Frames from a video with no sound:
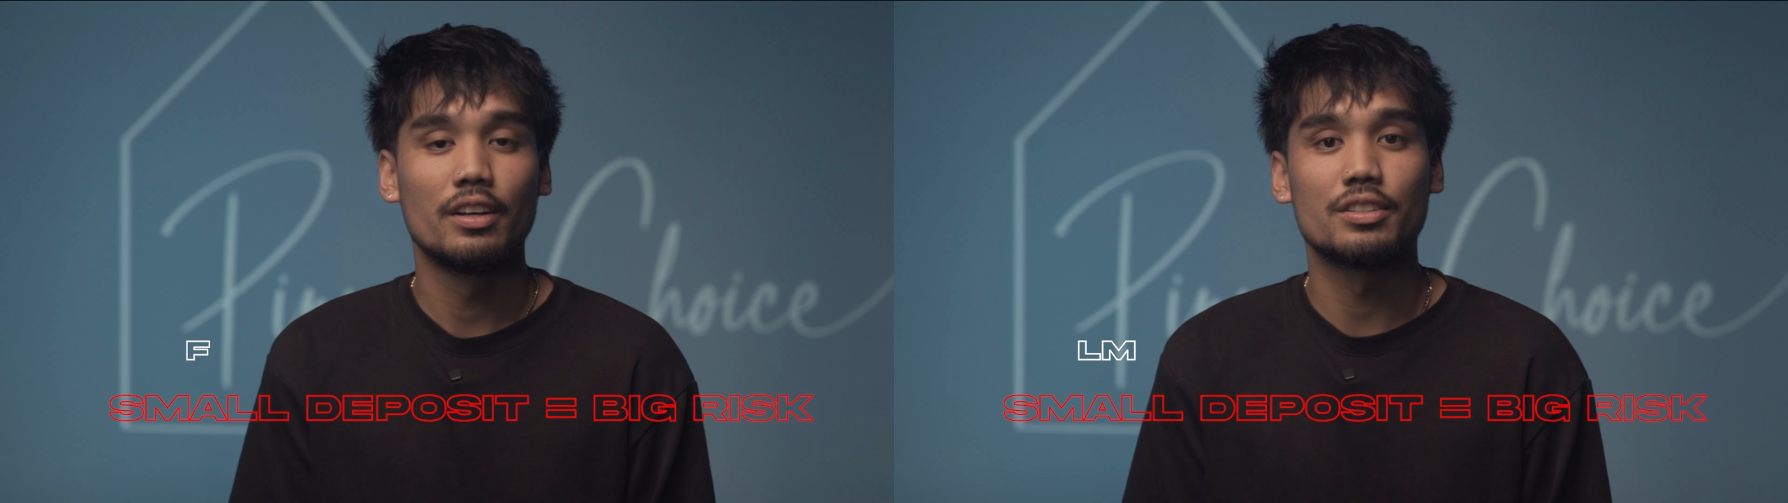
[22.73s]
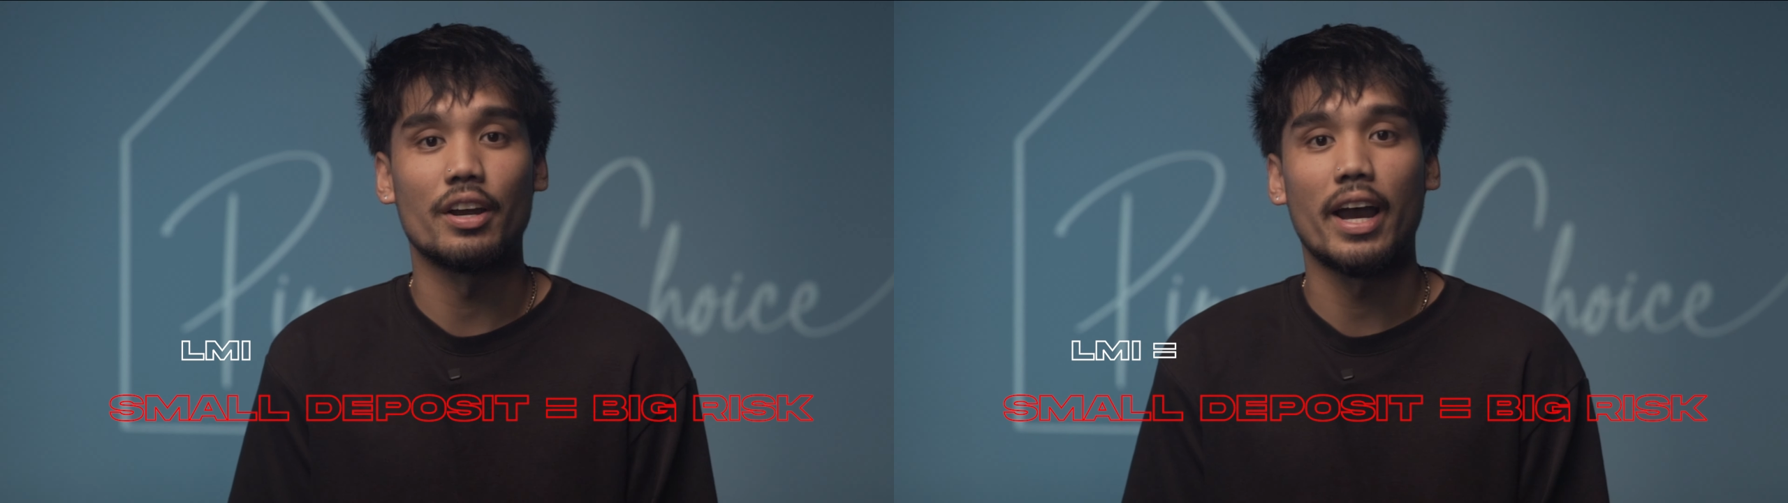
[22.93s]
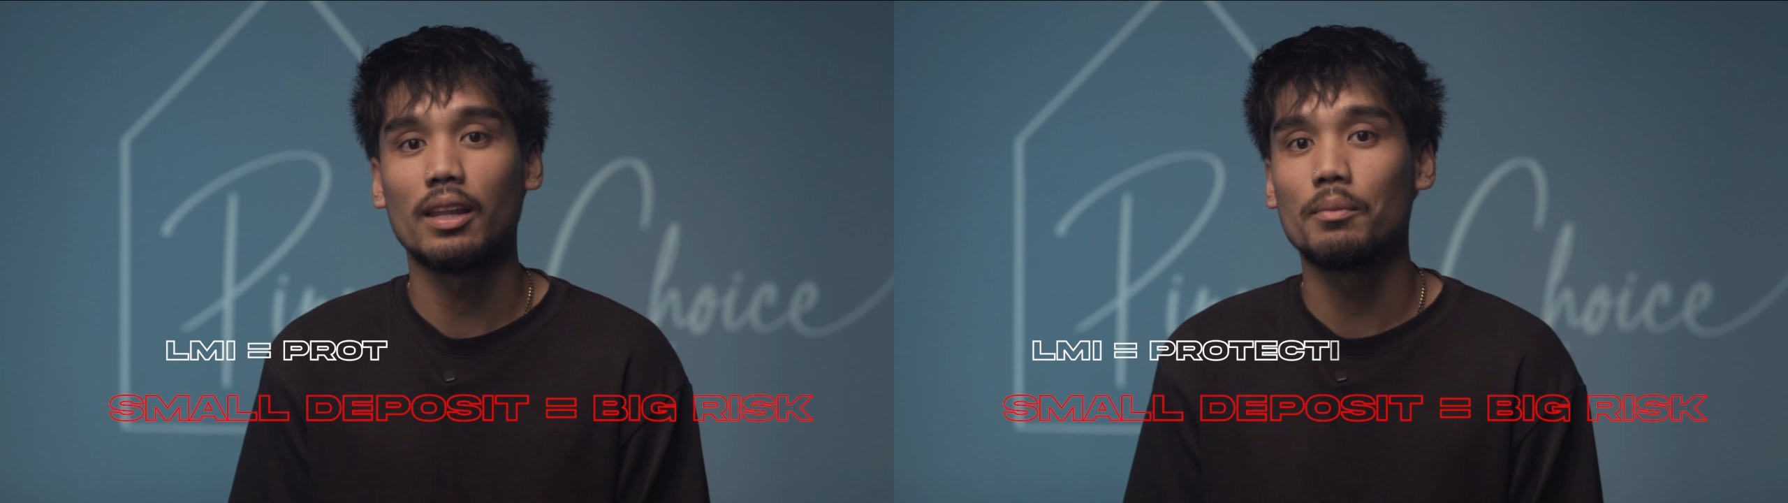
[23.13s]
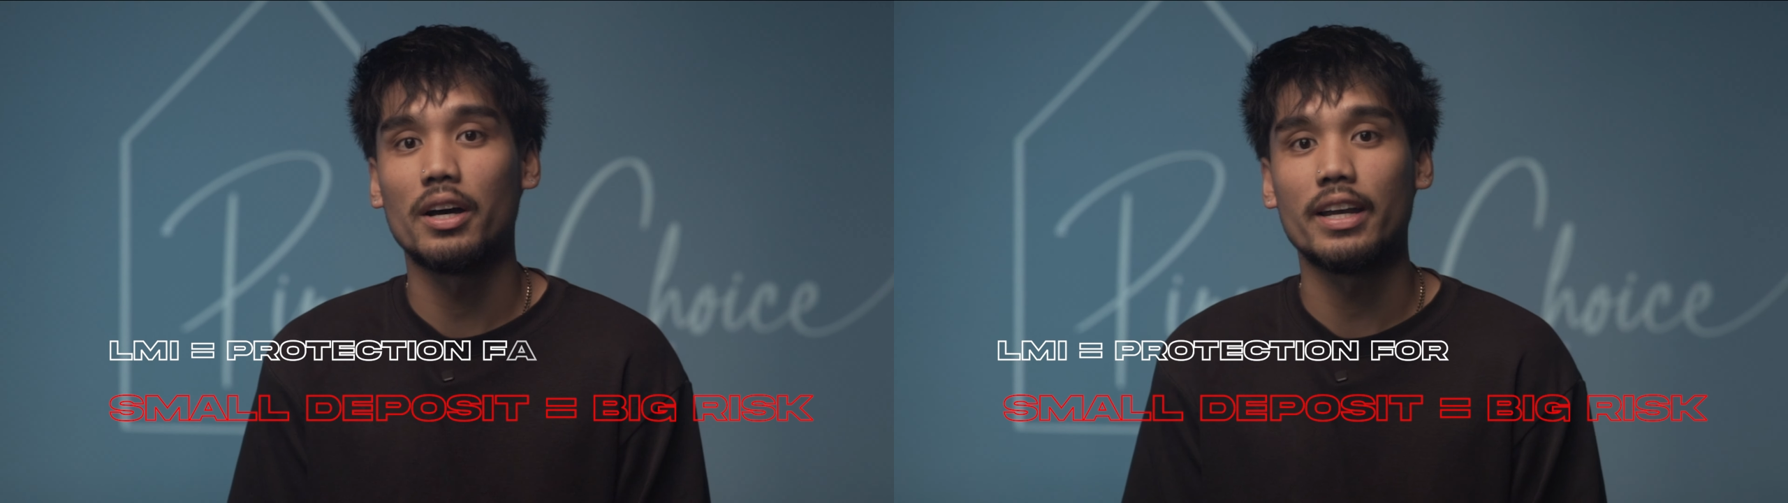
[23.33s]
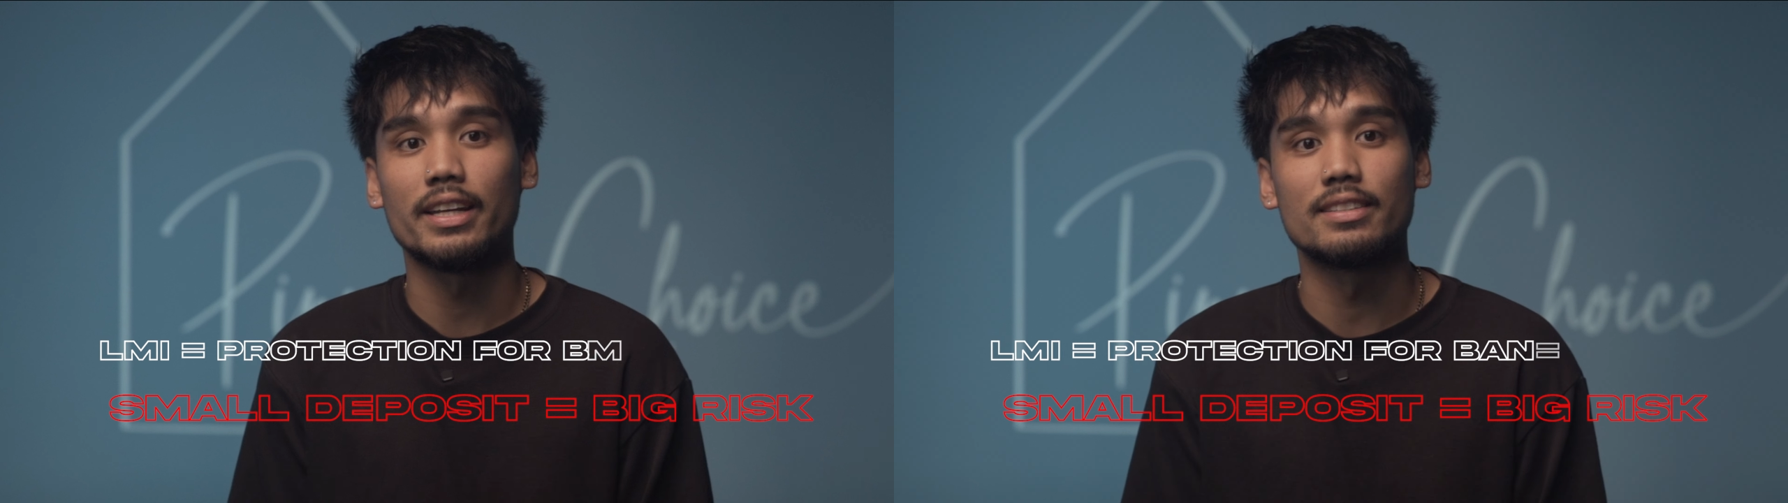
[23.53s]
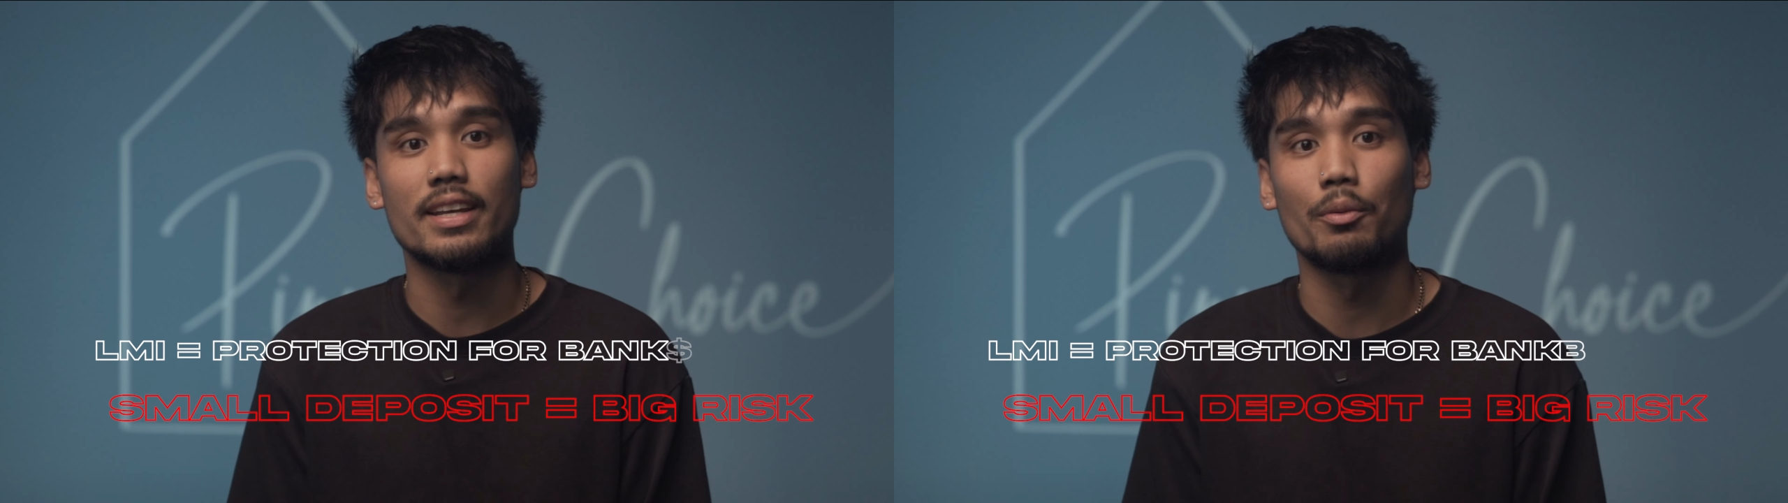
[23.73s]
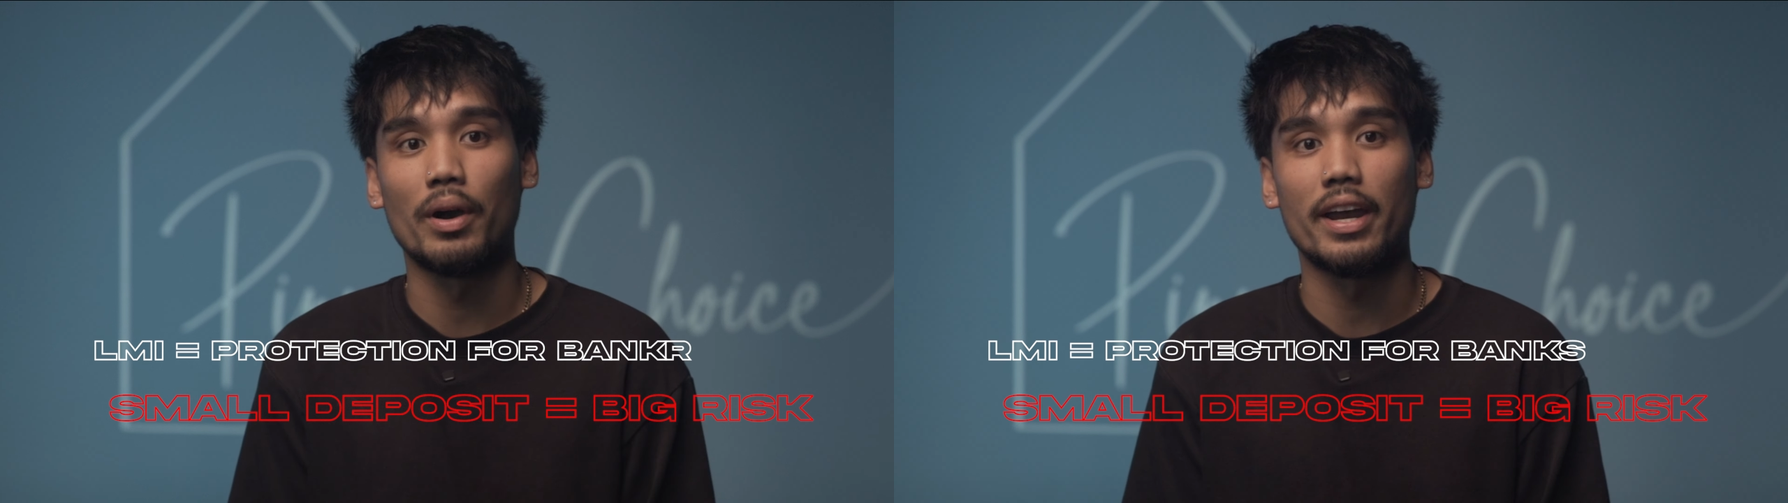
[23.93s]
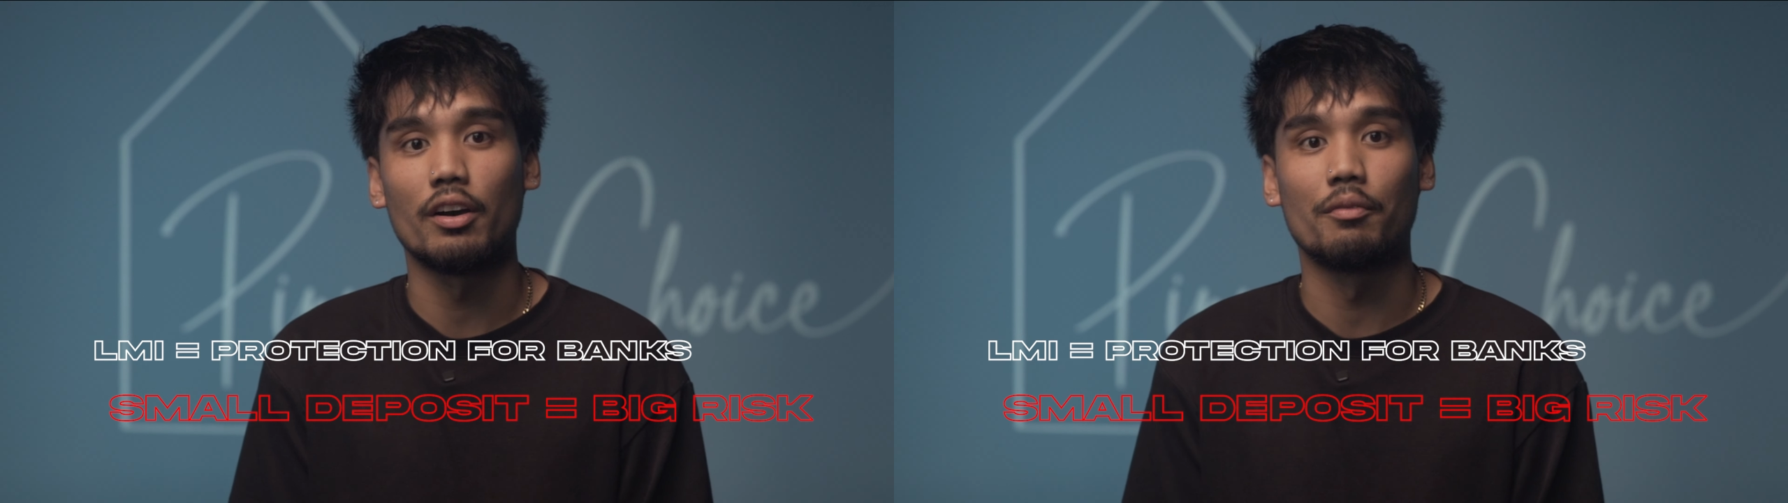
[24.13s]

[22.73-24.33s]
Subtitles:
So LMI is their way